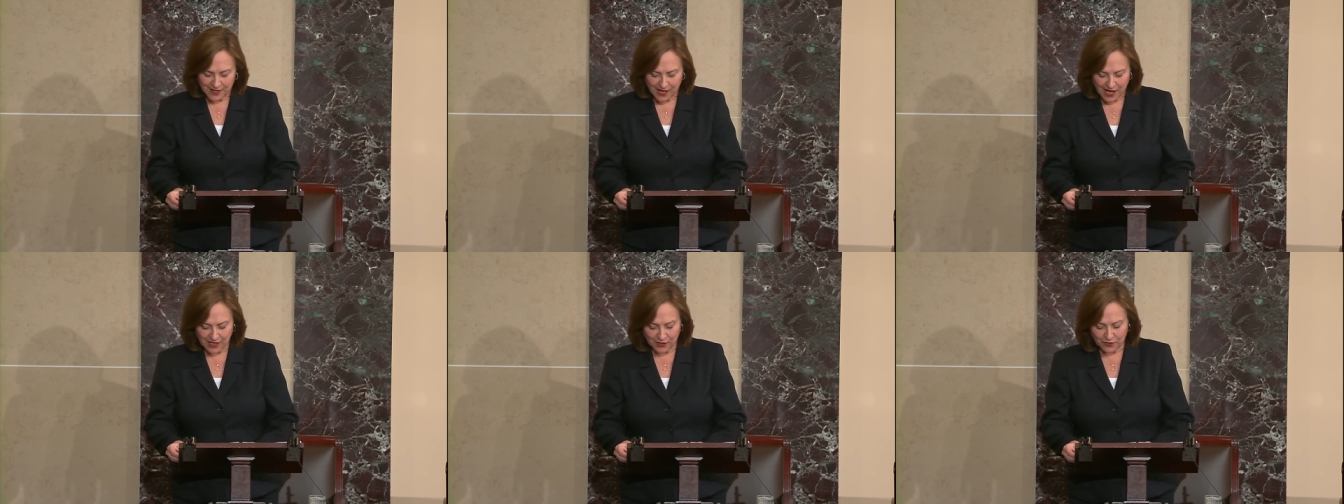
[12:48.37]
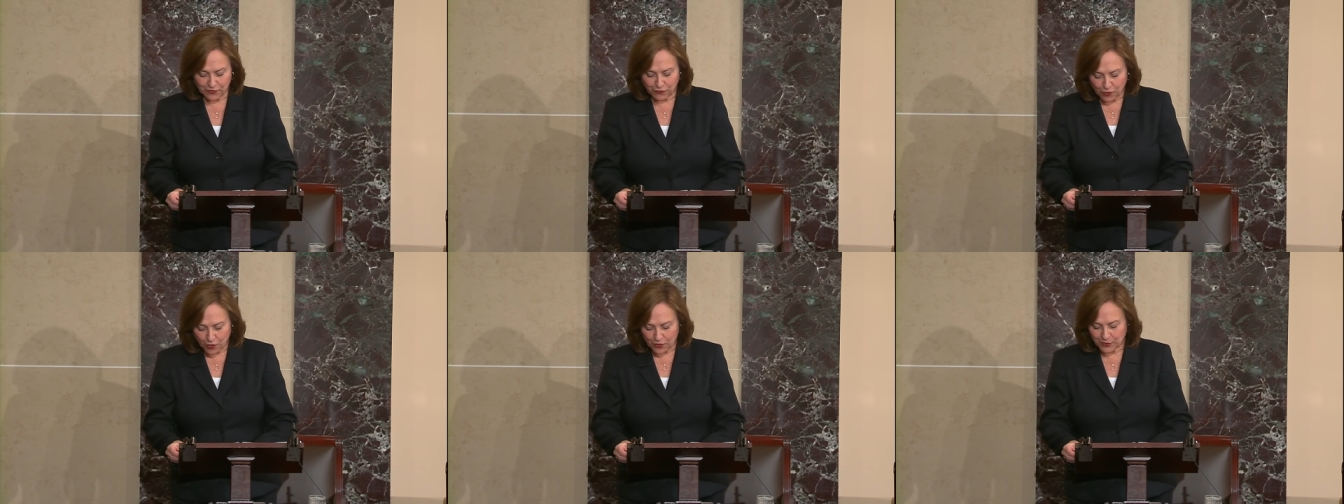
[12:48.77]
I look
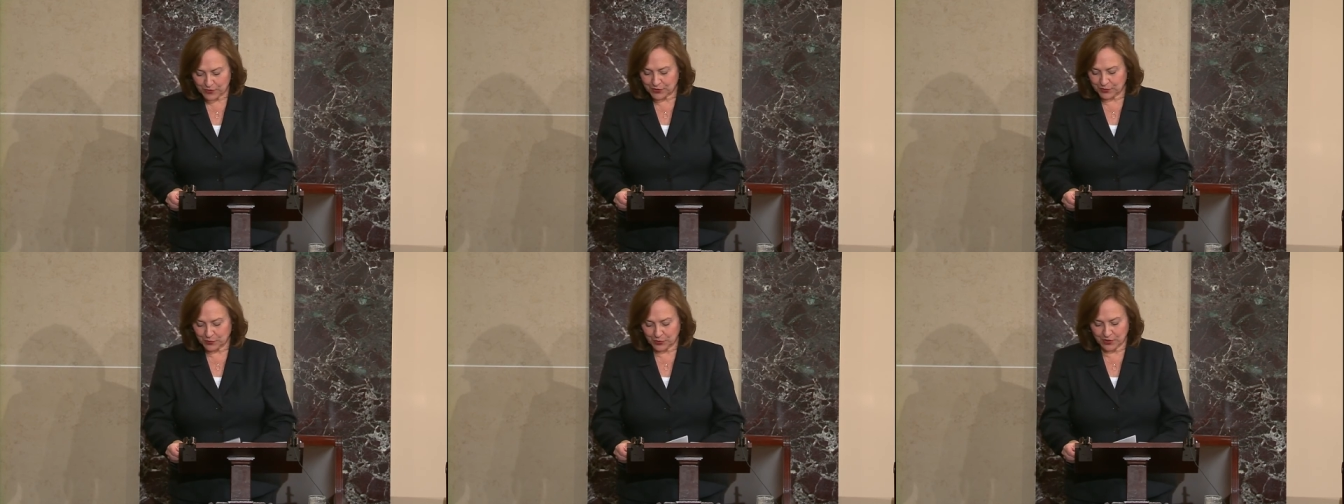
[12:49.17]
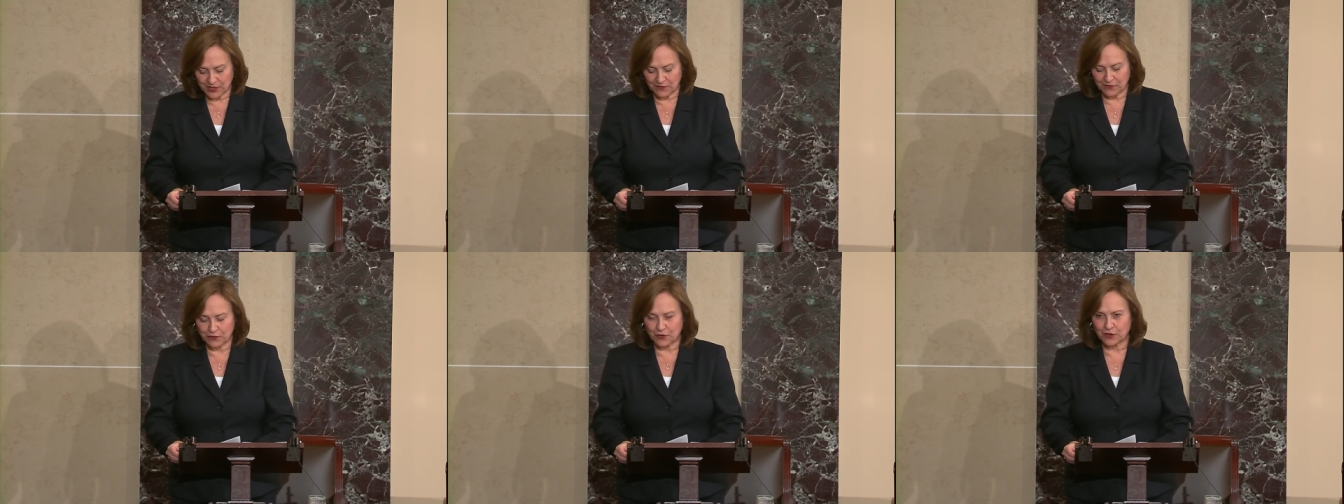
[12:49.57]
forward to
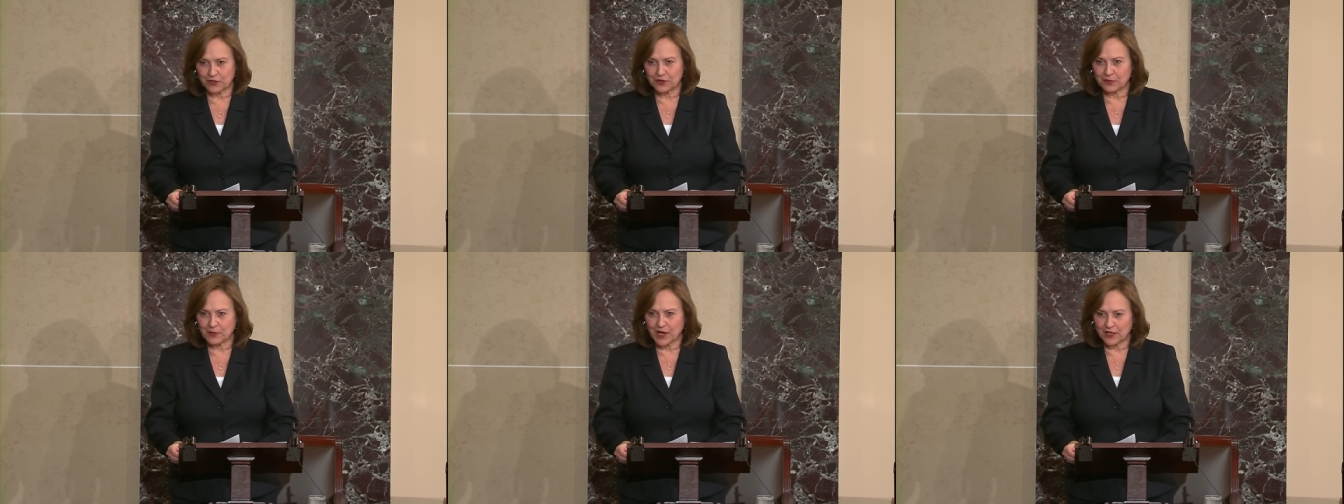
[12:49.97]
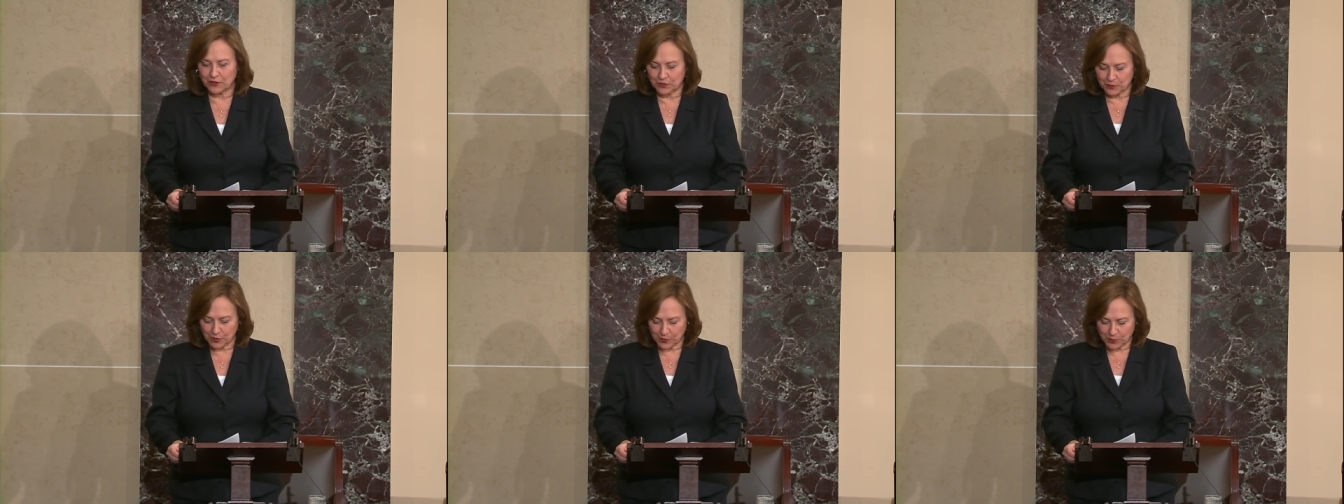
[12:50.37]
putting forth my
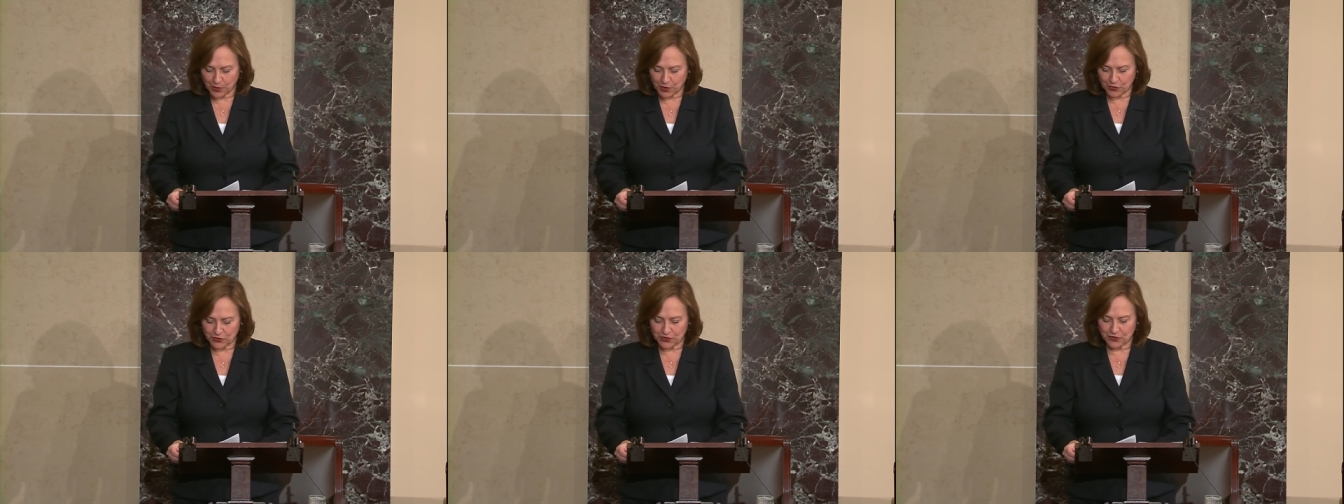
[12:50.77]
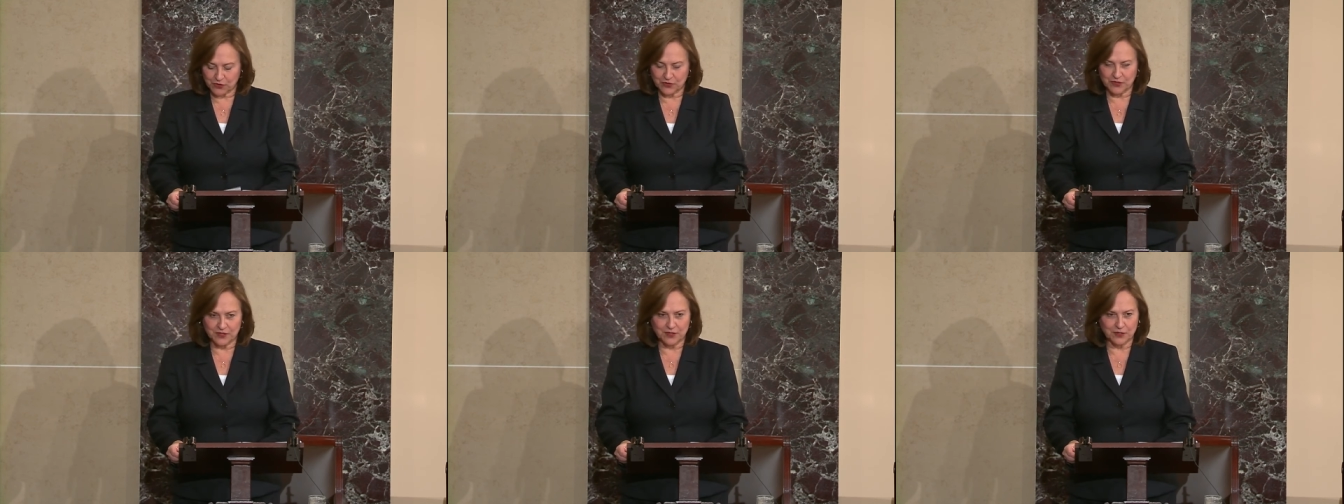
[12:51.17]
own
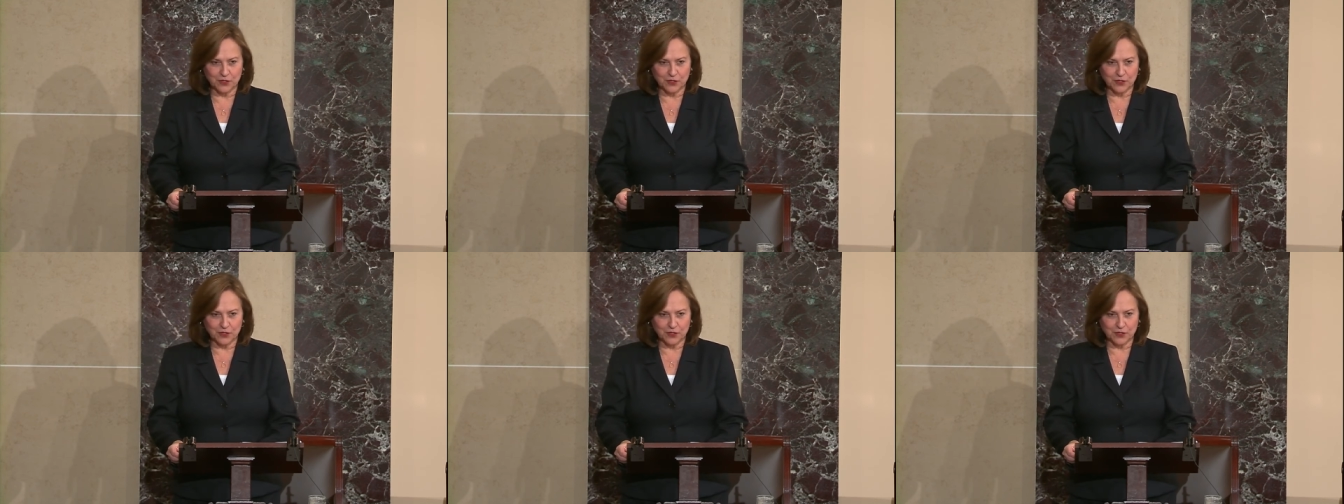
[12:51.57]
proposals